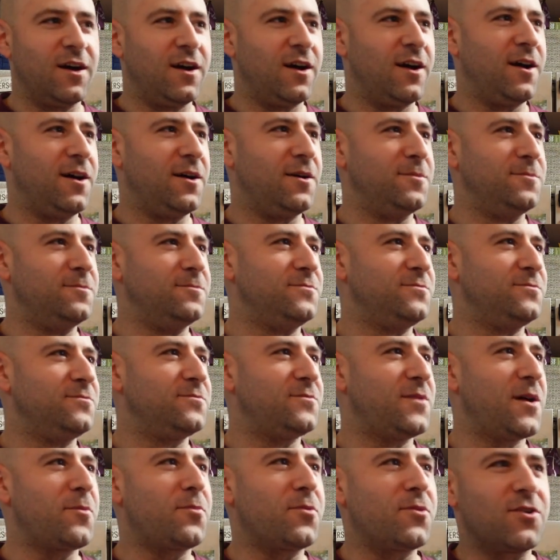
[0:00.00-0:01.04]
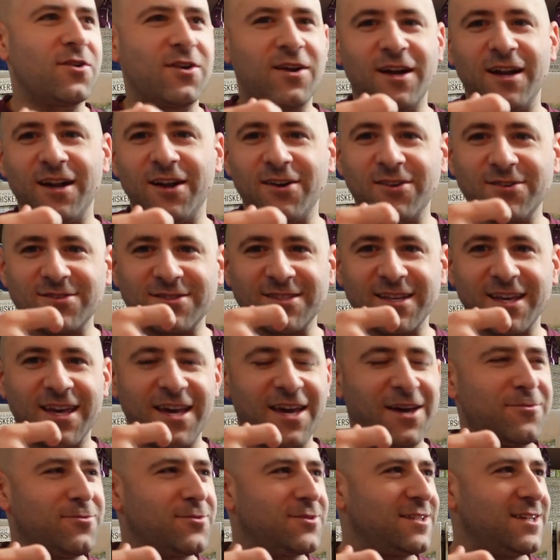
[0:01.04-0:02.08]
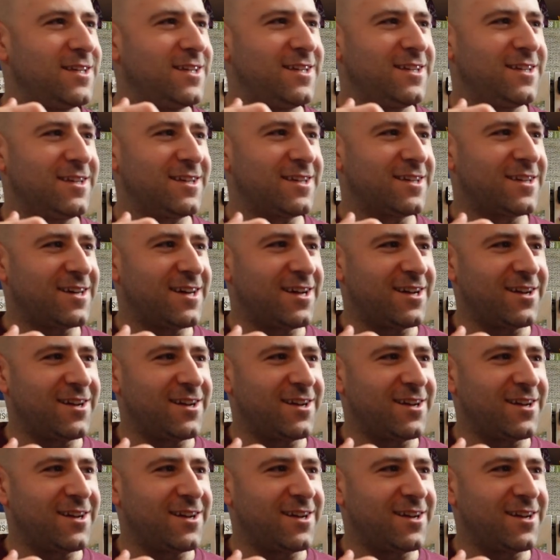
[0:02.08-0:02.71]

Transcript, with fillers: um, pepper, and I was like able to eat it.